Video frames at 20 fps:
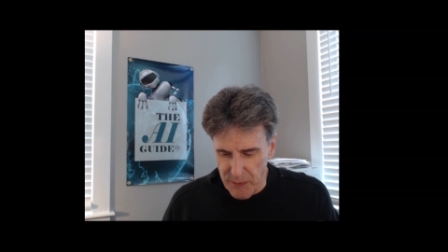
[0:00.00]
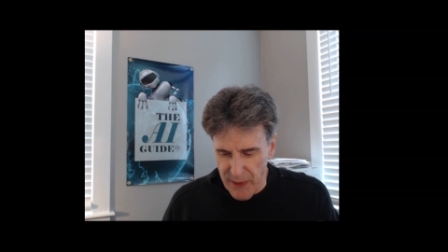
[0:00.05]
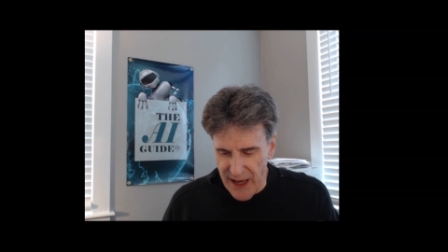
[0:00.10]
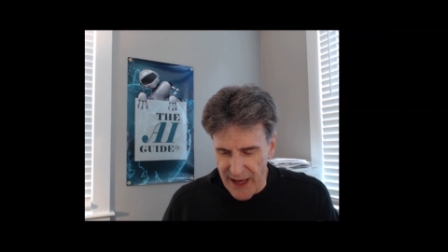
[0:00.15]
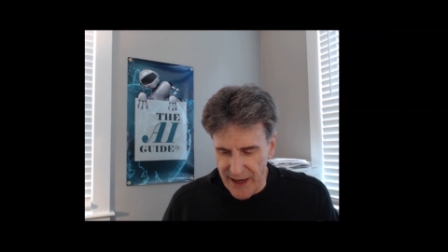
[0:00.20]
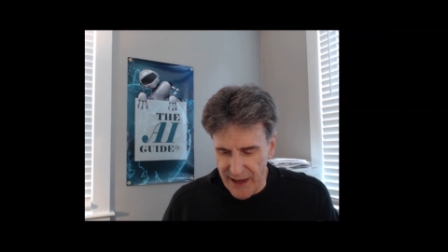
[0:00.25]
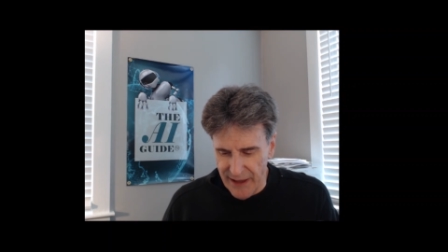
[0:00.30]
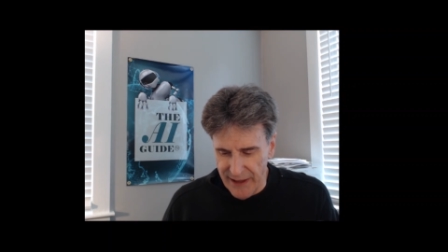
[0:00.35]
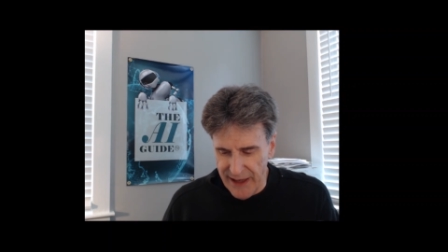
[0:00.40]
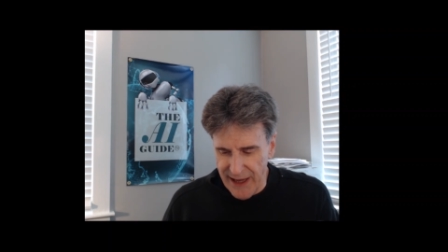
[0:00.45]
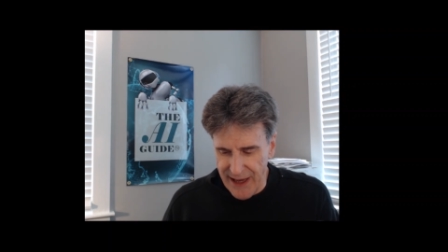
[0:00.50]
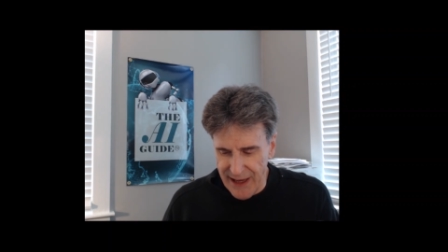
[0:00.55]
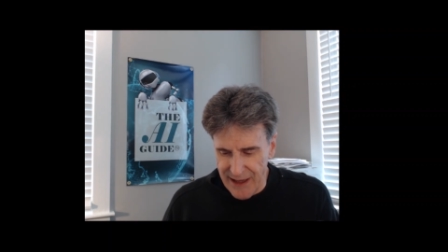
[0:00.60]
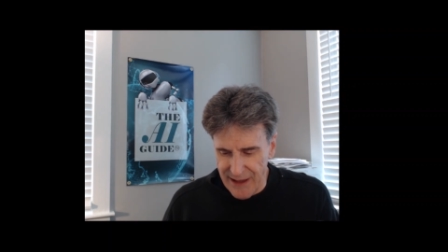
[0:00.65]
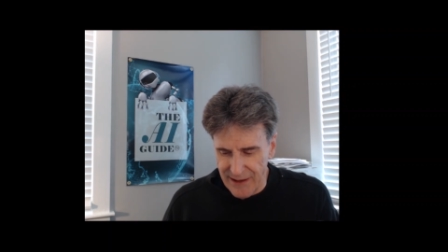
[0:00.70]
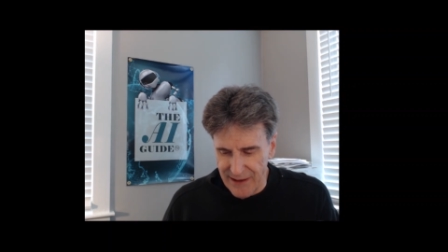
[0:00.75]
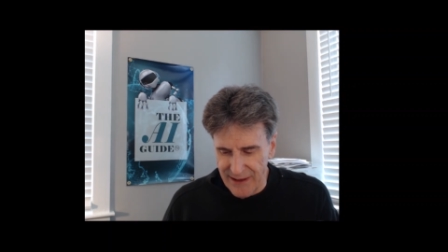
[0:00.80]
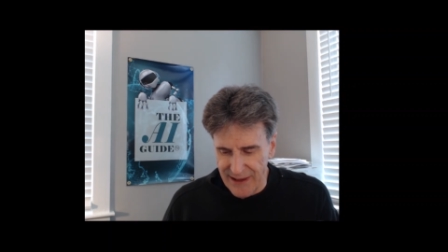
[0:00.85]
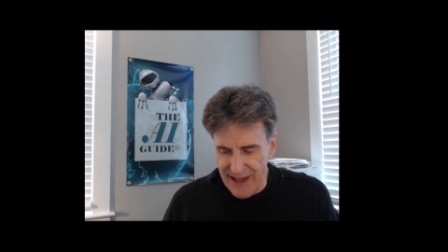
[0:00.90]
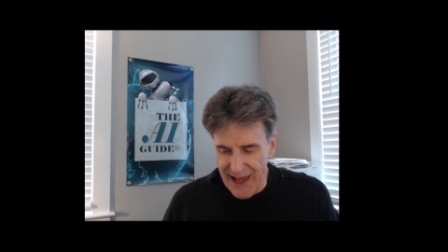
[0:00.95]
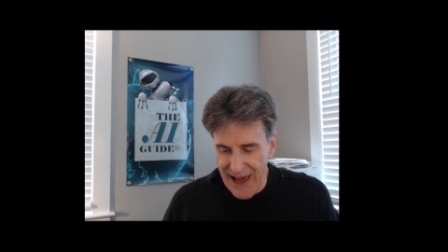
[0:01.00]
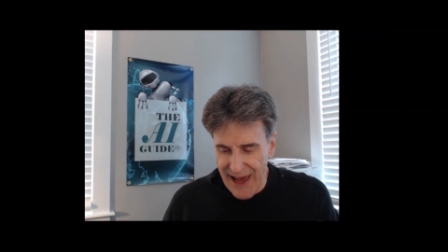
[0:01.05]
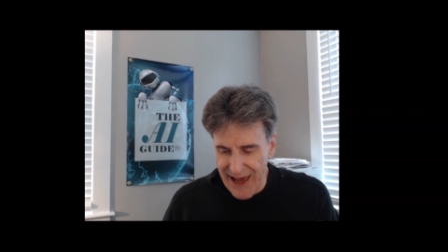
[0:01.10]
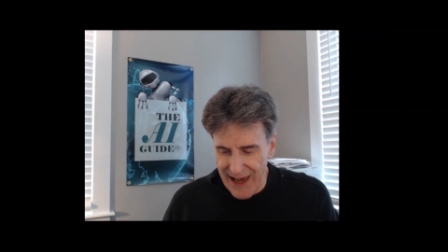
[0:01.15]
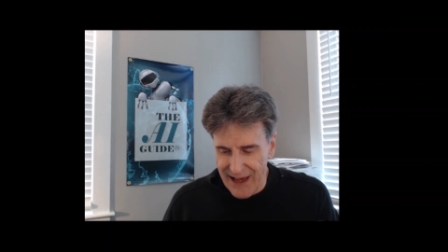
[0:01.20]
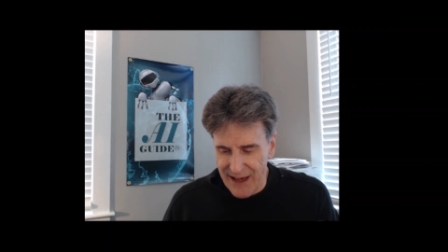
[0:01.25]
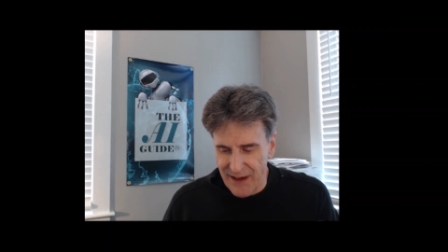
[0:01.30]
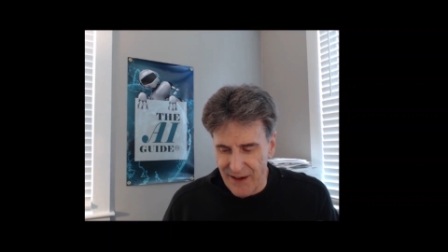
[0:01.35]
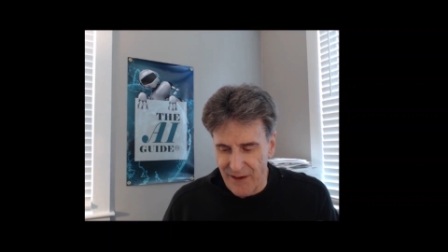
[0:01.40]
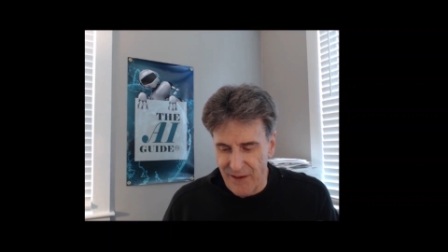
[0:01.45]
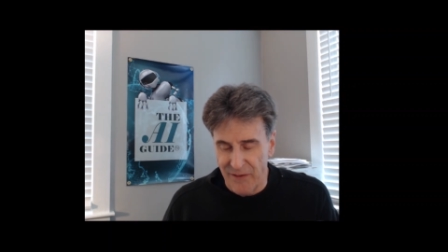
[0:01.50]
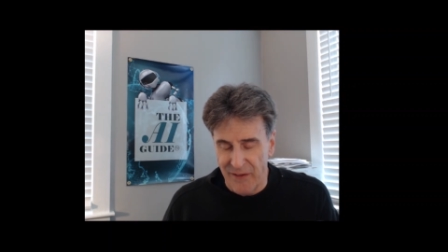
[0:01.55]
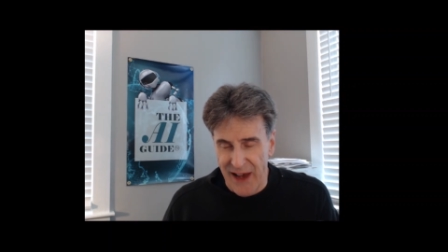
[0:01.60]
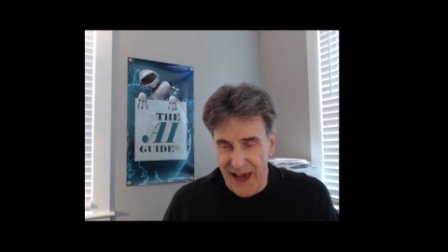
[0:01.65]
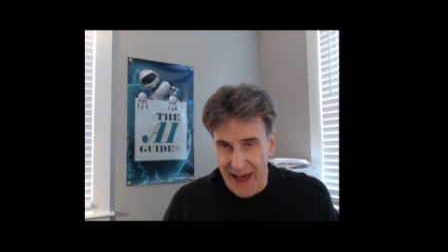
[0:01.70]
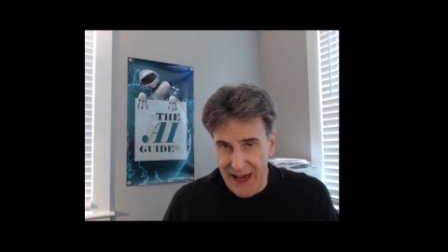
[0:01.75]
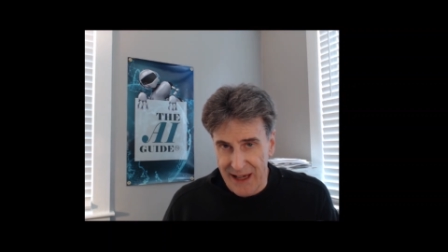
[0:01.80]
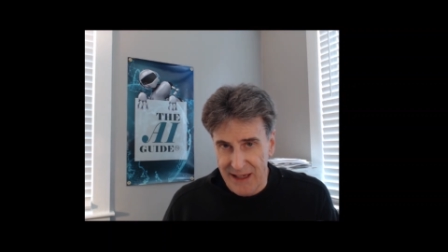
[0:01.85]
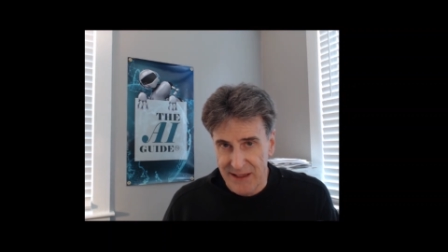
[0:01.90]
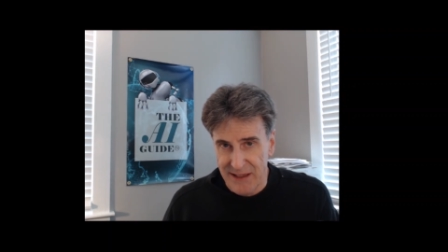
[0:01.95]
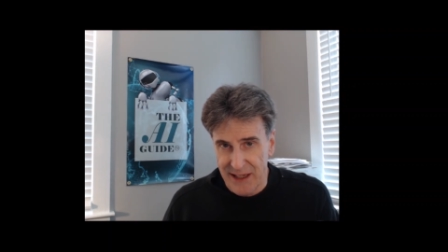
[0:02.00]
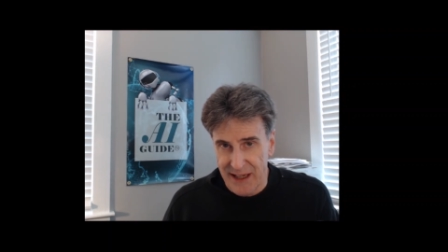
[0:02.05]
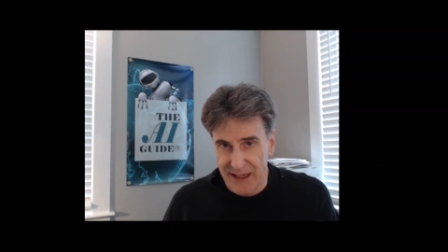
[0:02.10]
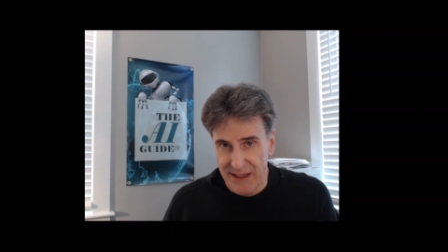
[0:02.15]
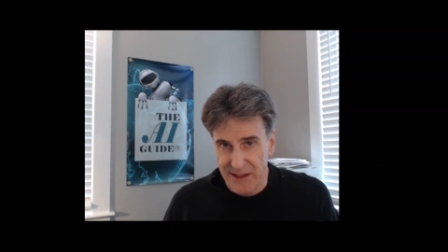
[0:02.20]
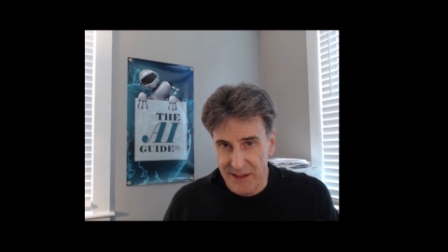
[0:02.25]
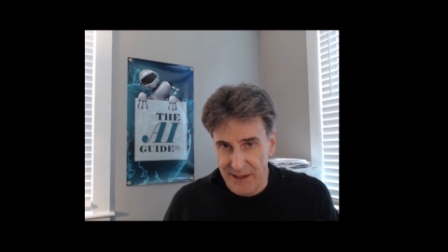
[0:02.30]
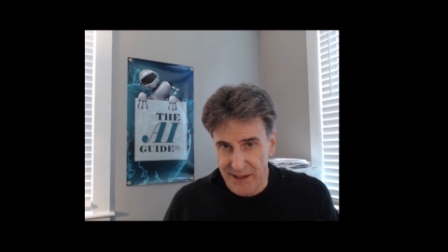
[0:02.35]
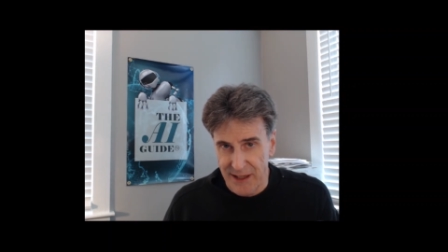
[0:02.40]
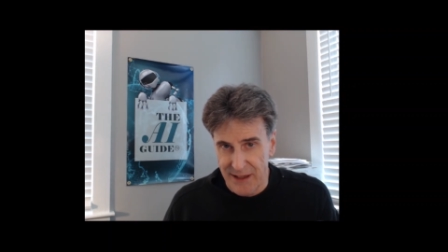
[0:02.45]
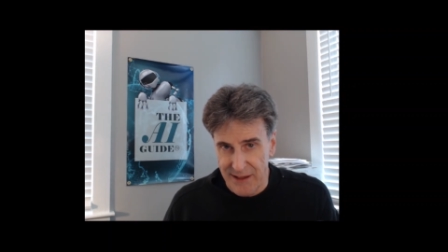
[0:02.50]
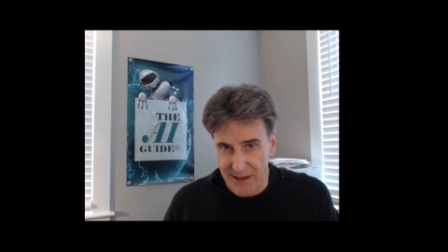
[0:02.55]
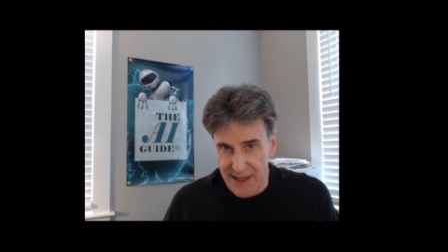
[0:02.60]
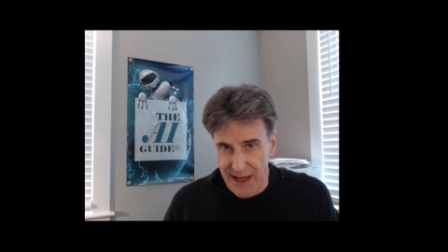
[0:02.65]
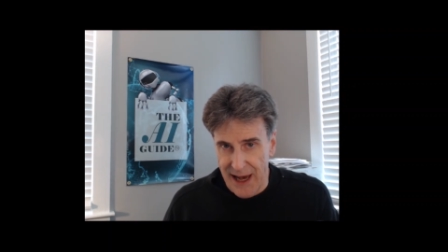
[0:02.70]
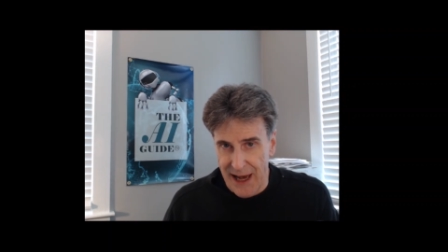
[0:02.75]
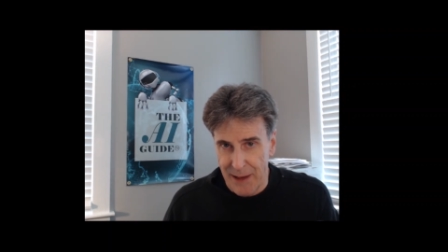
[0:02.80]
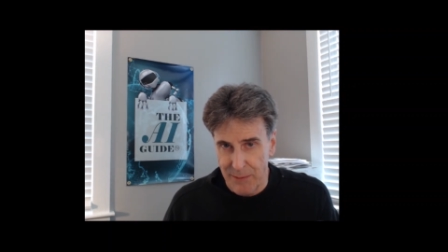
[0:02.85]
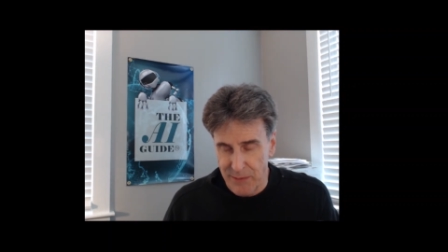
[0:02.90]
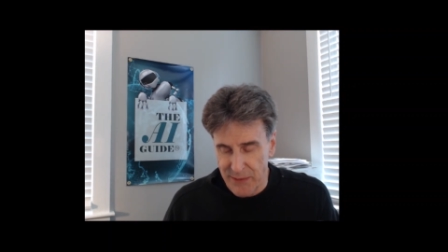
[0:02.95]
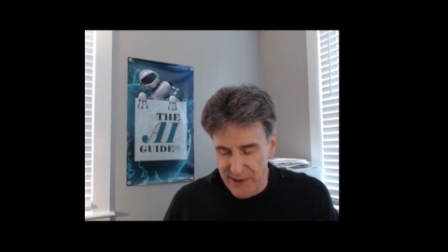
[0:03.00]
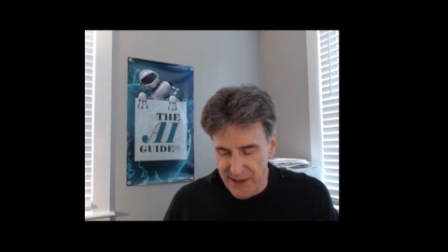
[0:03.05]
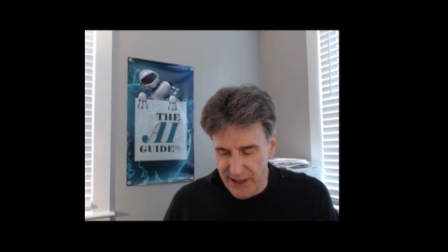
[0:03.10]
bottleneck lack of access to top